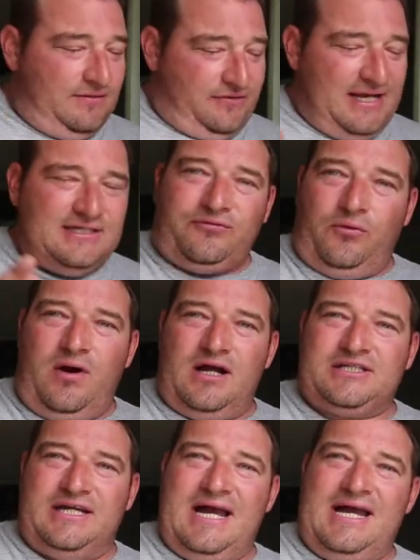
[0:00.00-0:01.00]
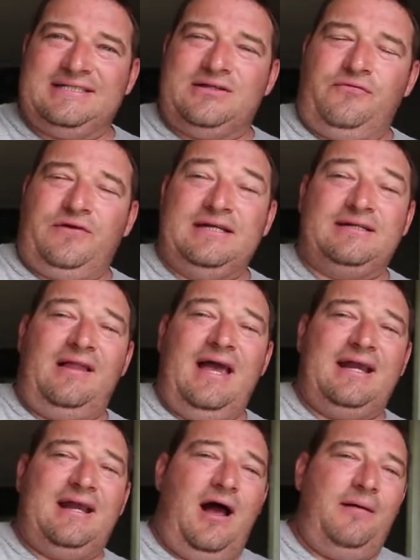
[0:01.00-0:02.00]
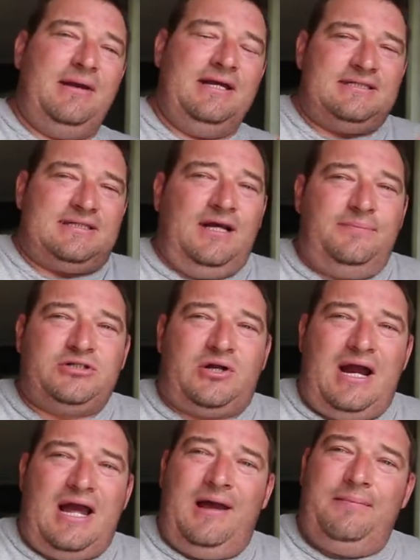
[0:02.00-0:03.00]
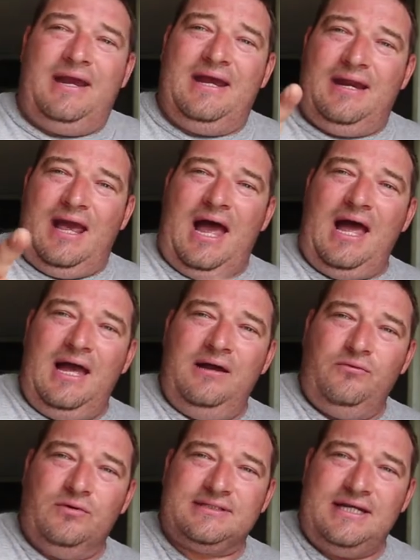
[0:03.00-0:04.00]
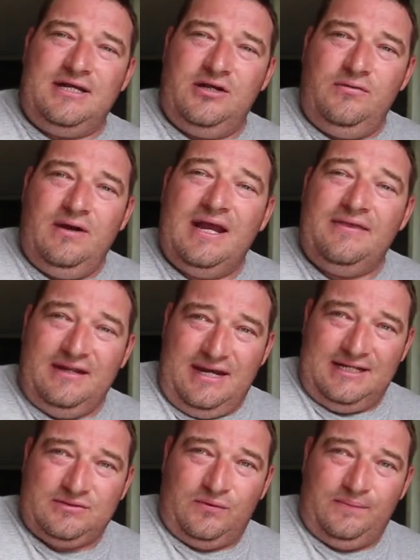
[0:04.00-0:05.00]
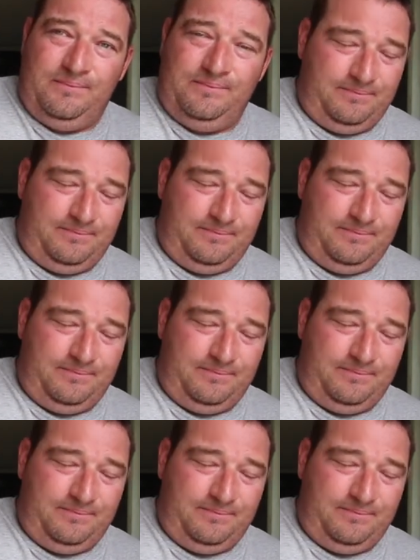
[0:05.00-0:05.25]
Thanks for watching, guys. Don't forget to like, comment, subscribe, and I will see you in the next one.